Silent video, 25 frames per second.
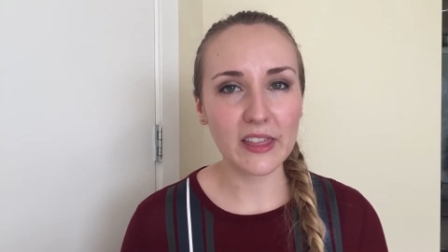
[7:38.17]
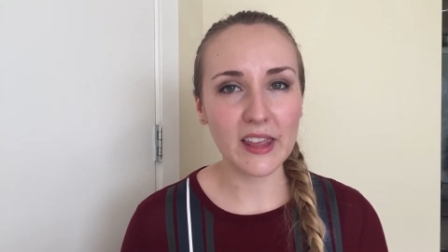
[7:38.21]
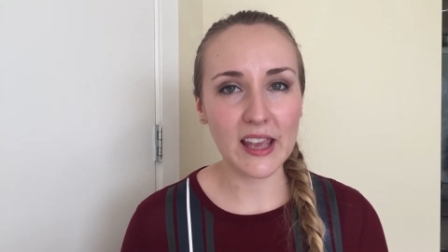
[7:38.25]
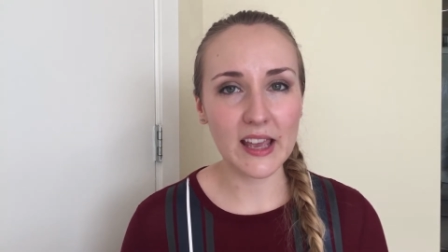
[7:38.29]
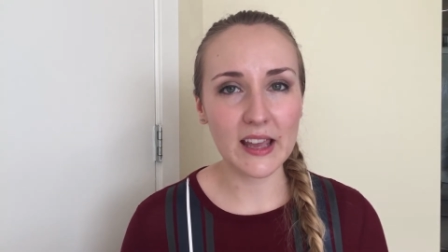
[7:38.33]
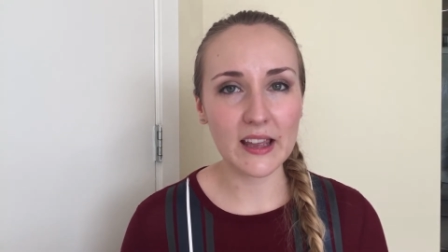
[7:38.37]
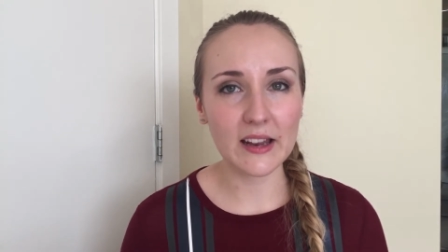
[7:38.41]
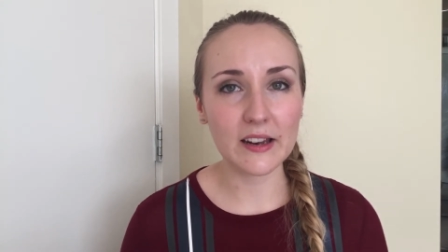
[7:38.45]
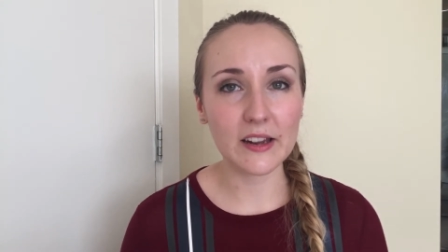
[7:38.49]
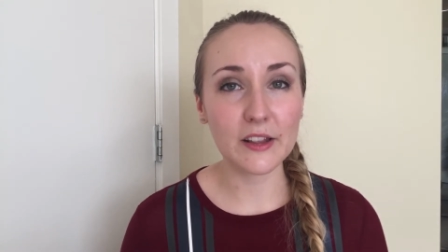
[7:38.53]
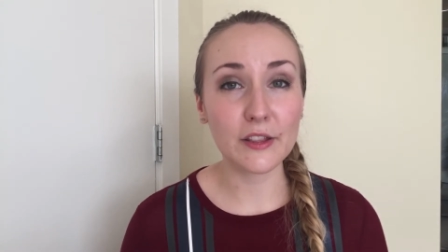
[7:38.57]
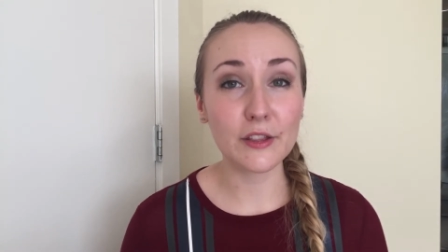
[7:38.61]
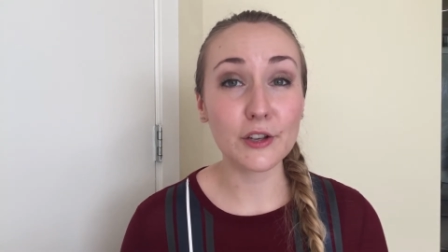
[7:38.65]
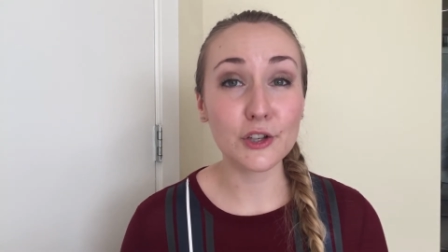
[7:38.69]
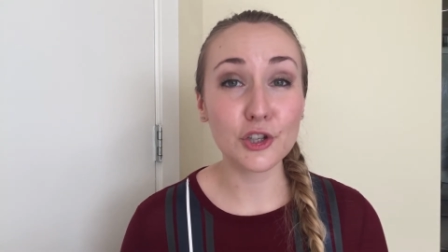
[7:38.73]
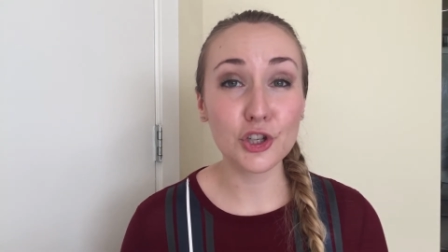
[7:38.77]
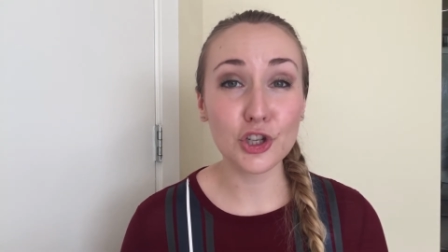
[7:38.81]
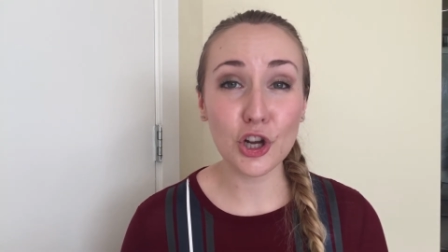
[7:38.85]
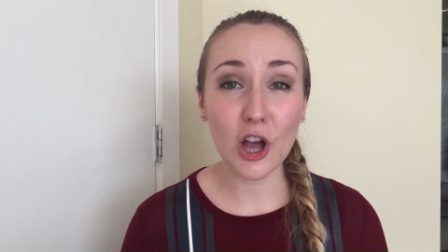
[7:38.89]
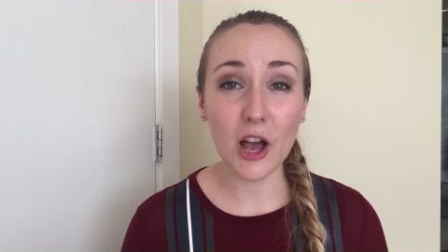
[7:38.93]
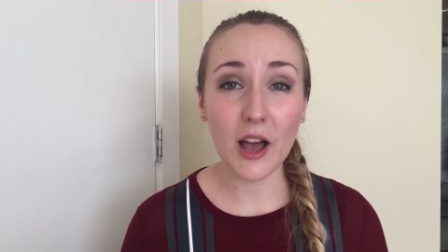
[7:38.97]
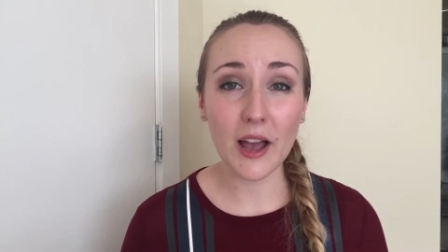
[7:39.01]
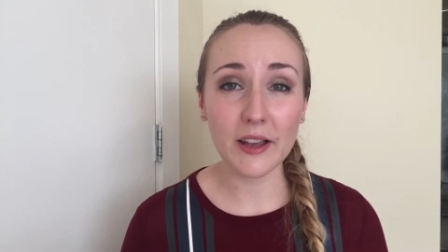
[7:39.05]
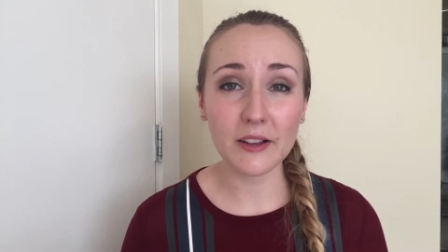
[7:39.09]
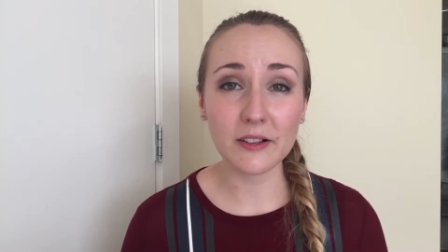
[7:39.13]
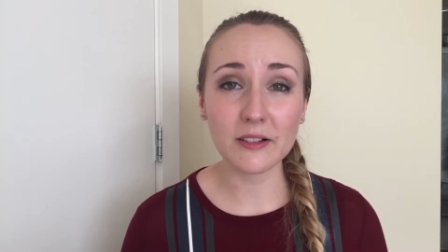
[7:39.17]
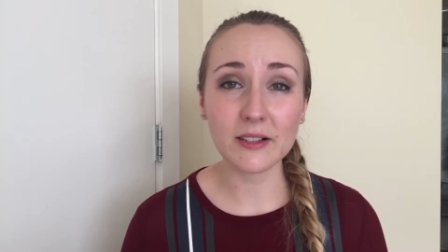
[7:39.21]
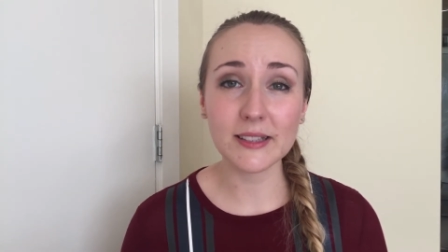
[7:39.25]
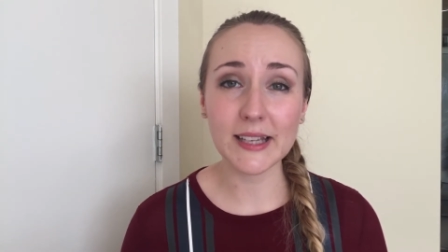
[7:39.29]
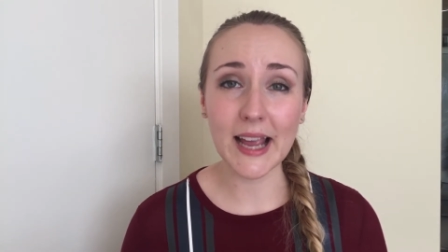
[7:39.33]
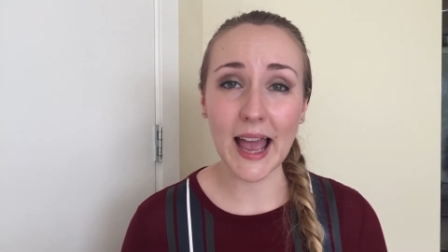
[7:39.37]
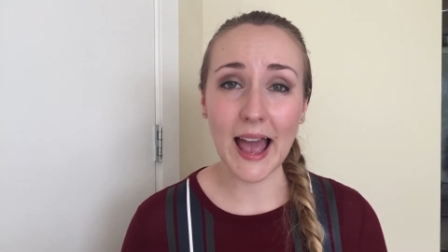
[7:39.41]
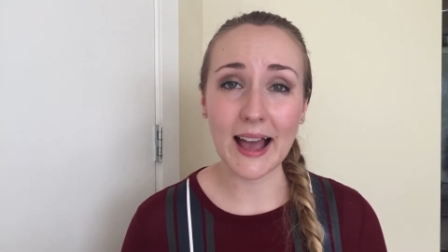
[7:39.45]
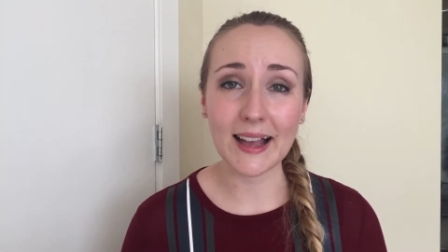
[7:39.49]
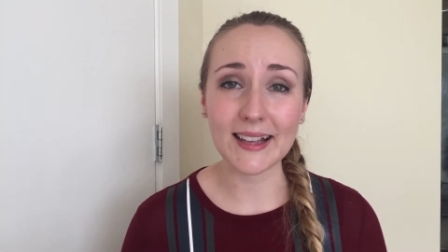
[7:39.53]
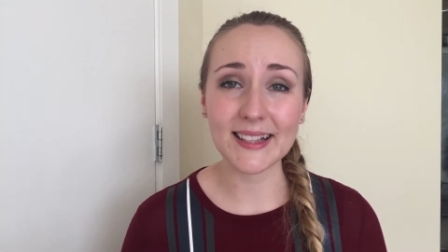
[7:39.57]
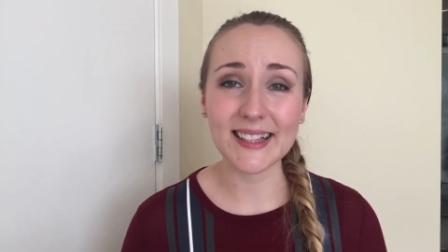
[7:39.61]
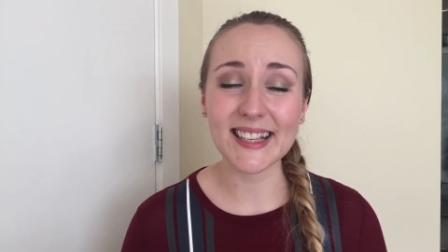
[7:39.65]
in the child
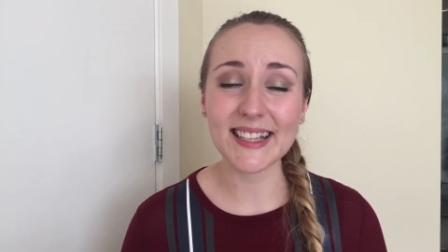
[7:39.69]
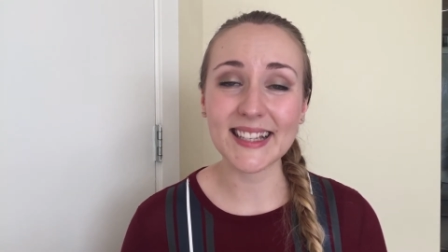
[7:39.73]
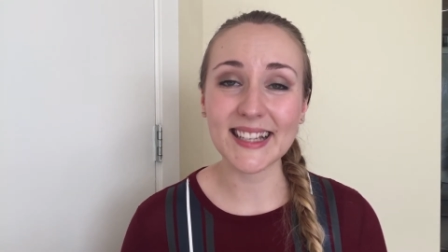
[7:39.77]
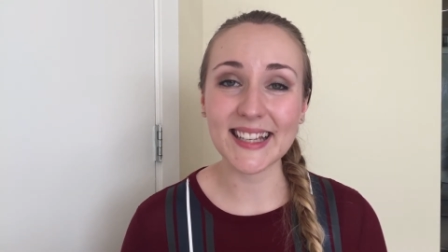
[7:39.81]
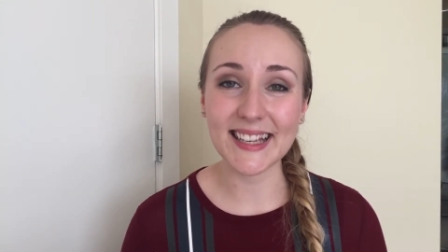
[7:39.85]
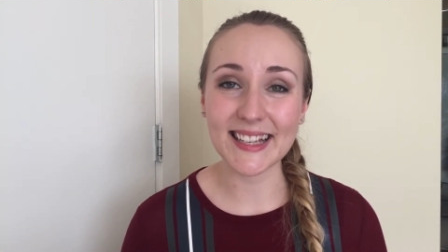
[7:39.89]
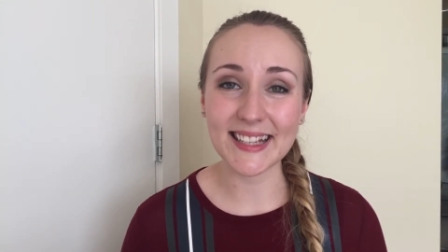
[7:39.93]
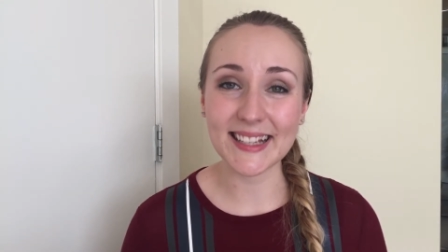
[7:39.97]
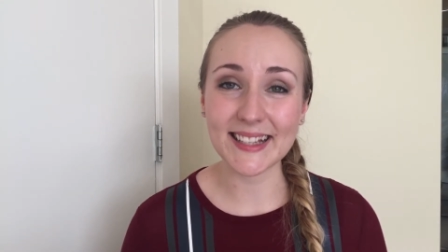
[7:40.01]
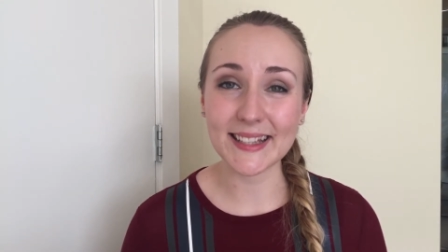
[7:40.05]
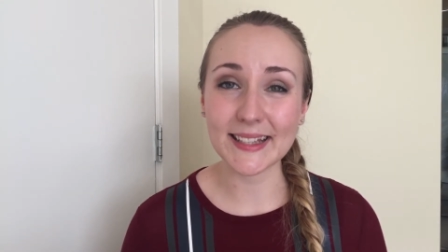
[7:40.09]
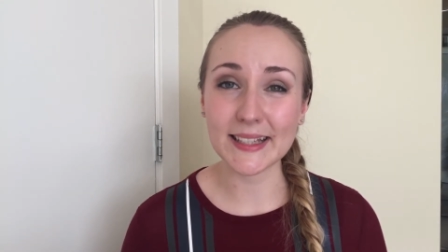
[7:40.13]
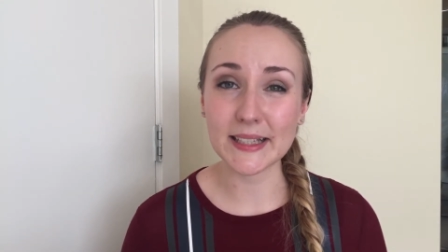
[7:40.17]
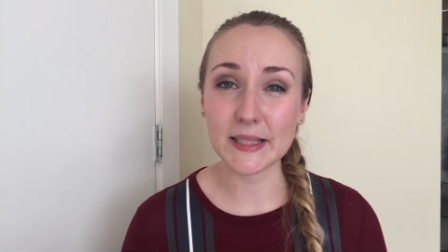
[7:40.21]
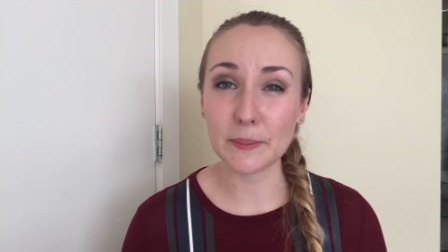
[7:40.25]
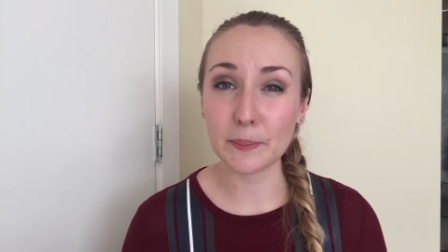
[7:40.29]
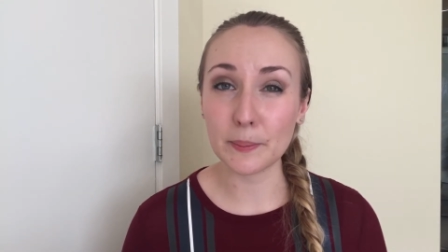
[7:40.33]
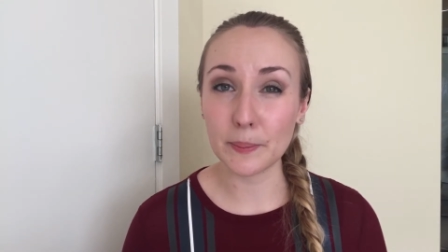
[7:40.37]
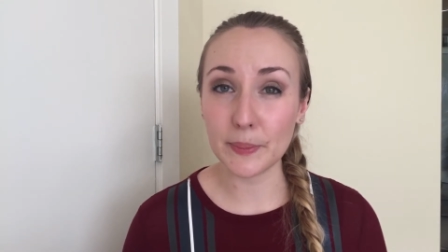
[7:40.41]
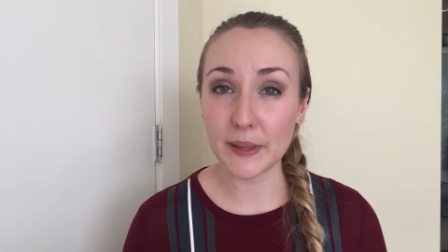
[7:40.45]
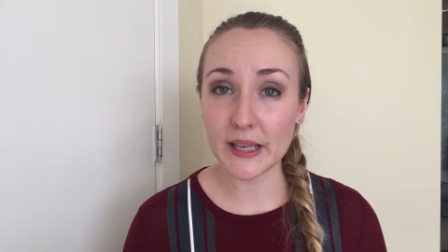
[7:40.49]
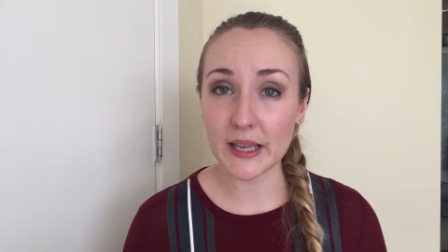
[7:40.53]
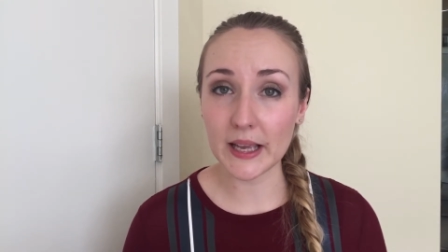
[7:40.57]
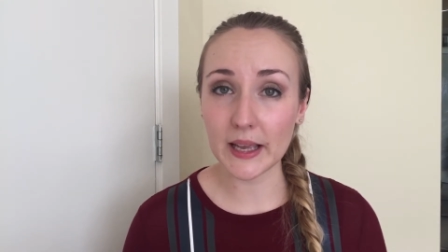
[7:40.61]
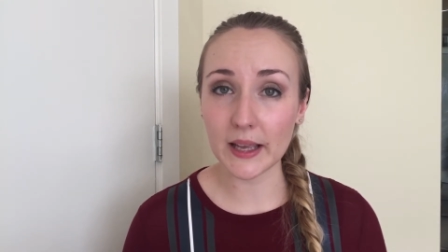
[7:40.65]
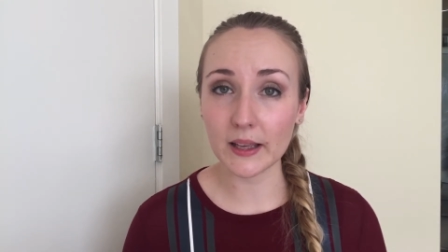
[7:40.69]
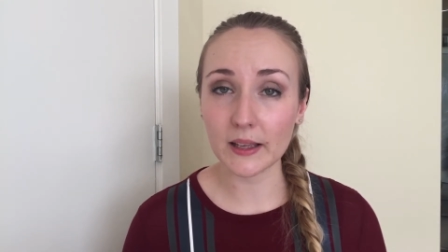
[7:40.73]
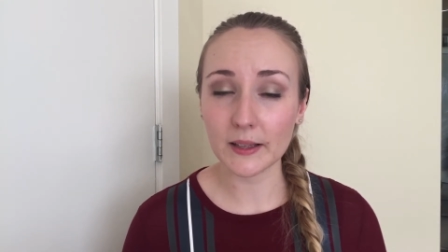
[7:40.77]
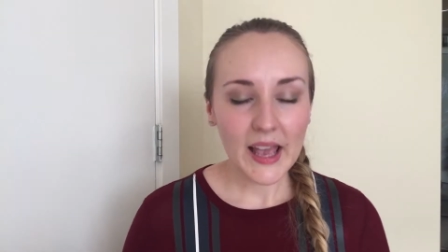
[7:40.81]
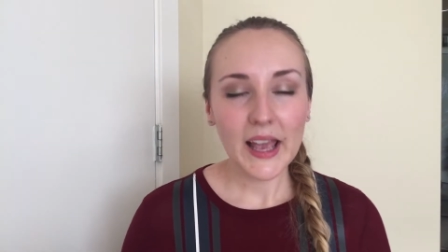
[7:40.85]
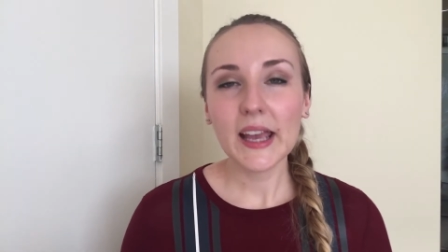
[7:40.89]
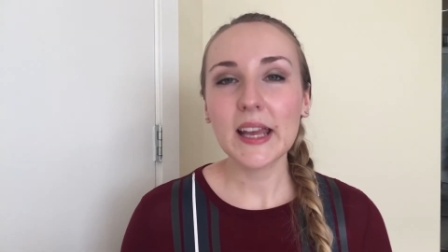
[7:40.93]
as an innocent being.